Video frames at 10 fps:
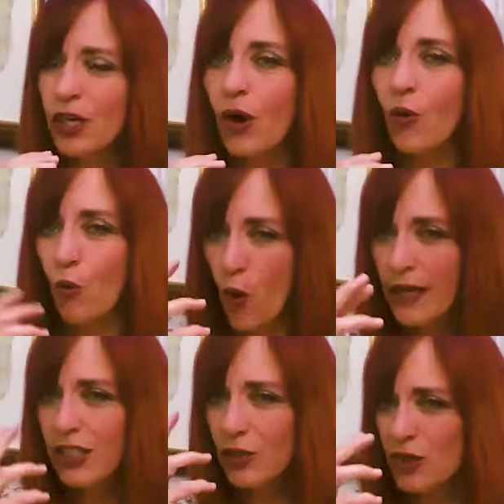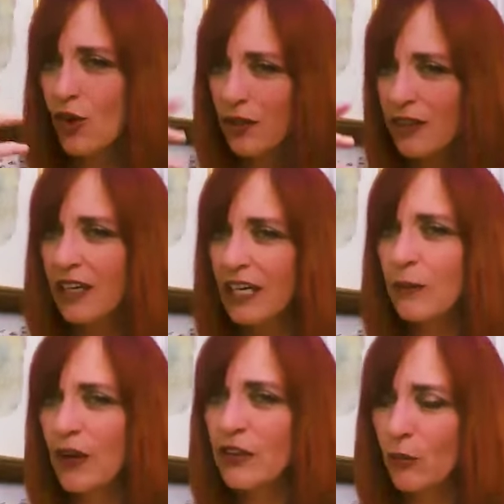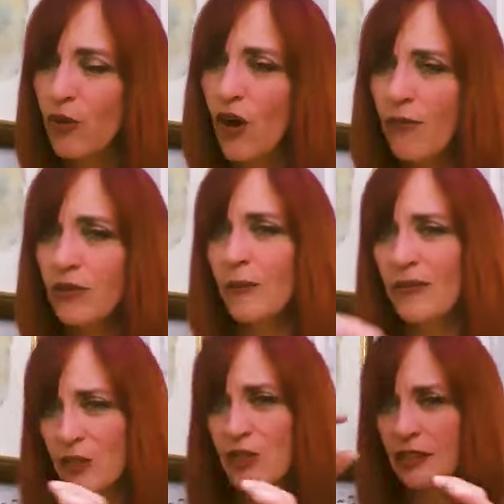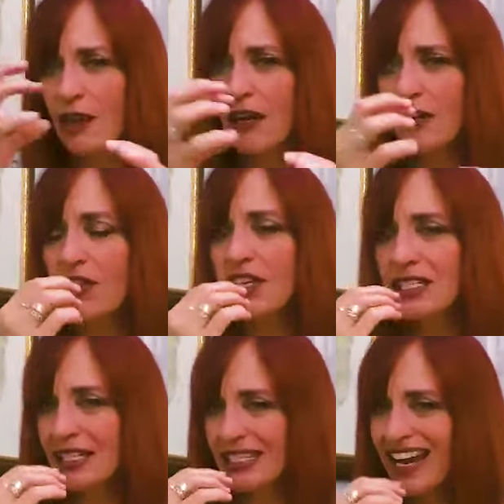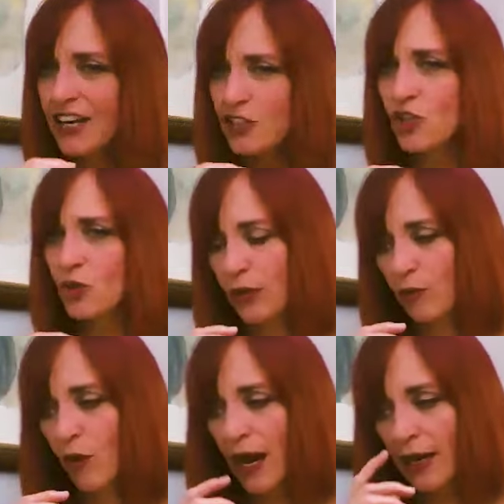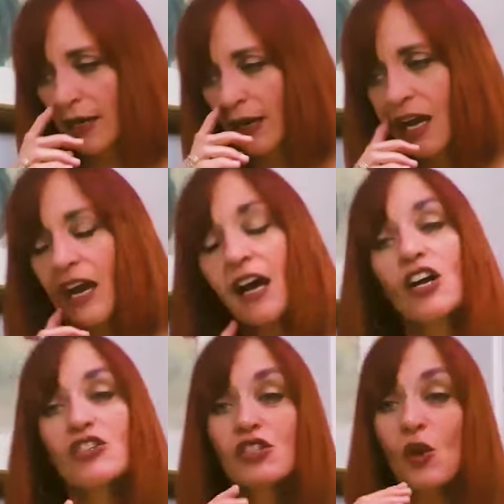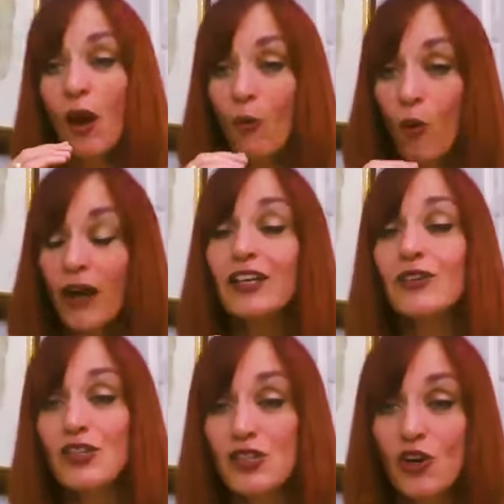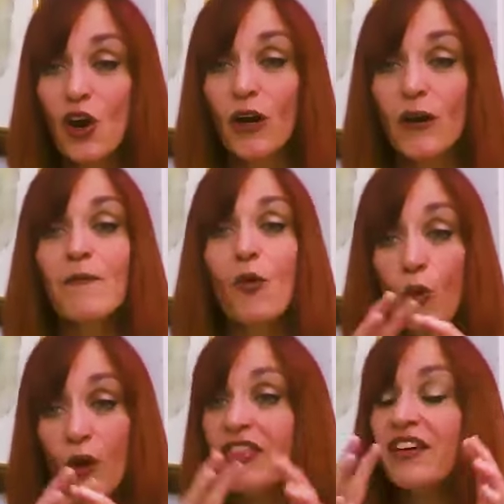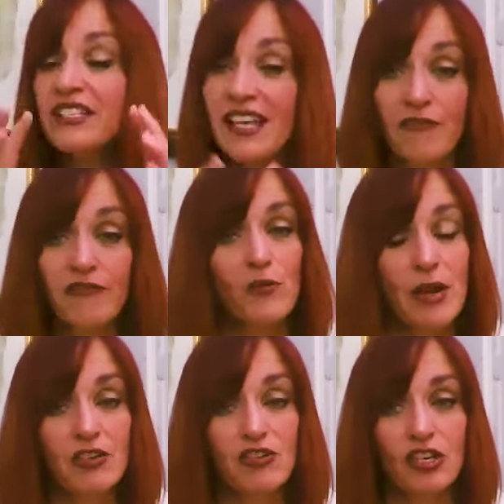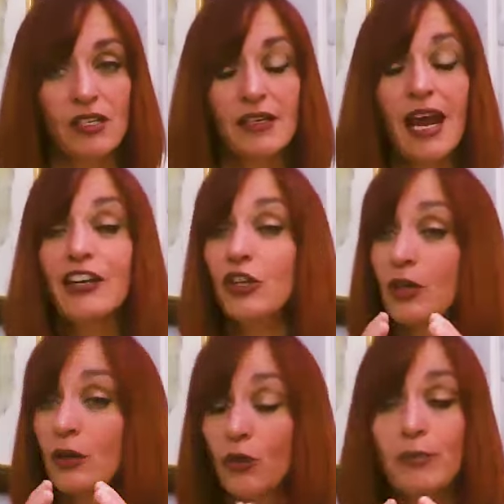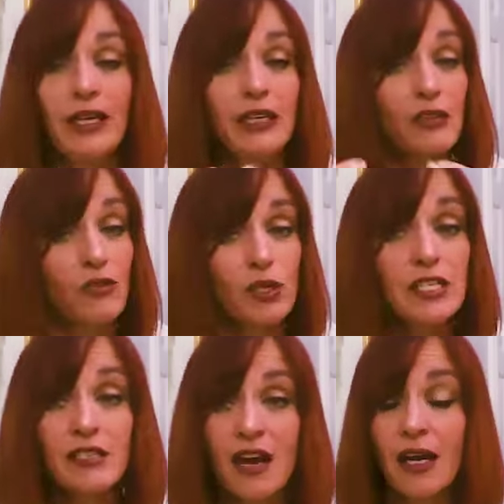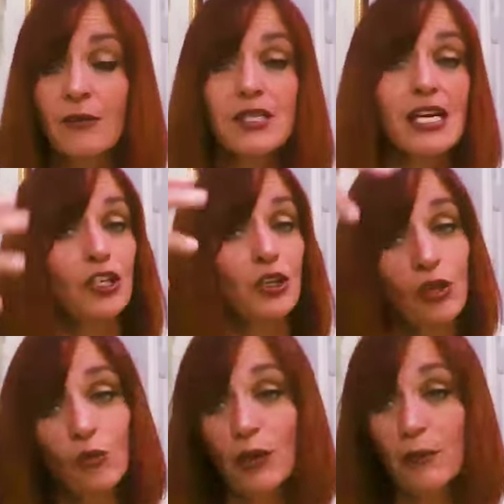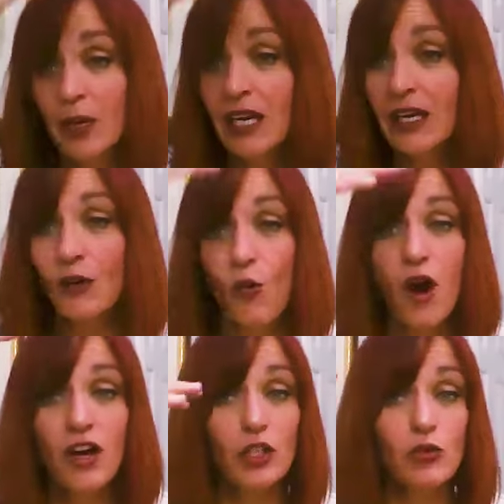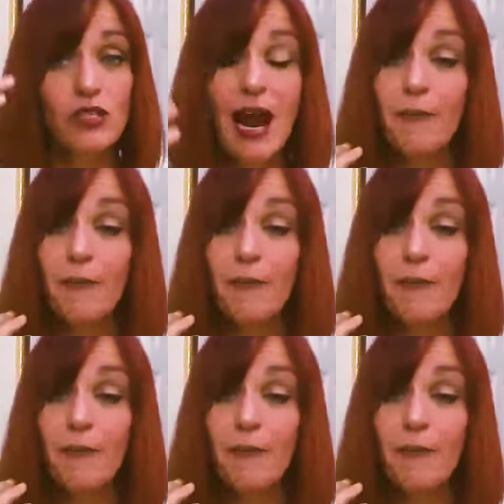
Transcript: when you start thinking about the problem, there's a lot of things attached to it, right? So I want you to start with this affirmation, and you can repeat it 3 times, and you can repeat it while you tap